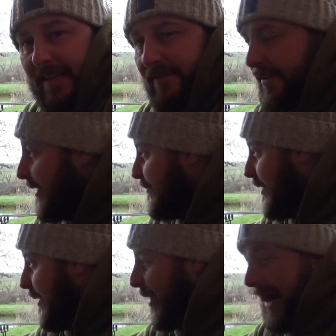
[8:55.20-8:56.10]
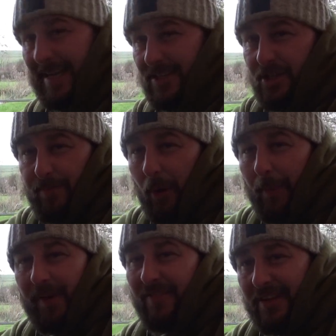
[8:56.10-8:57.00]
either, but I had to just put a
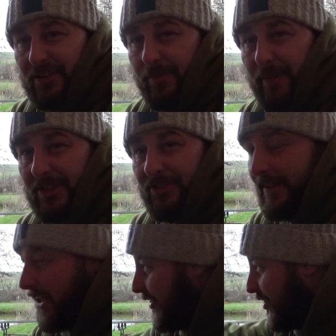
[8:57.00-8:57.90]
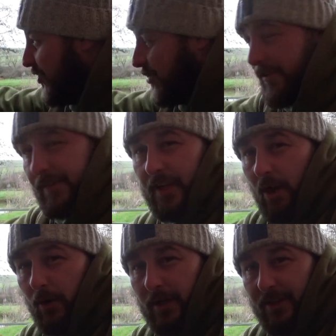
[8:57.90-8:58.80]
bit of extra pressure on it on the corner of the
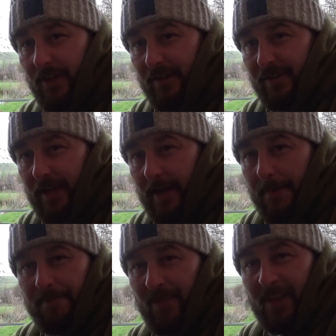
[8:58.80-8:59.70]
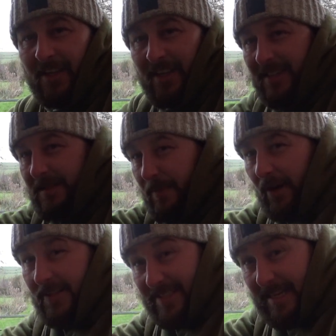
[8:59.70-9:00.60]
island over there.
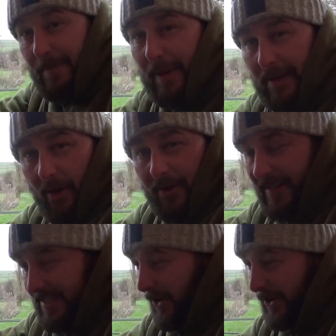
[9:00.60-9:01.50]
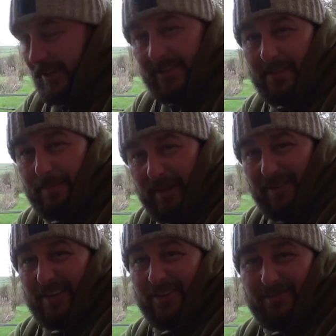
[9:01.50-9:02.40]
I can see a bit of line. There's a bit
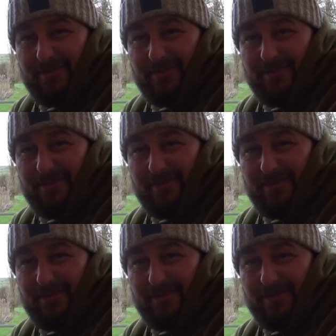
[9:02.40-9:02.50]
of a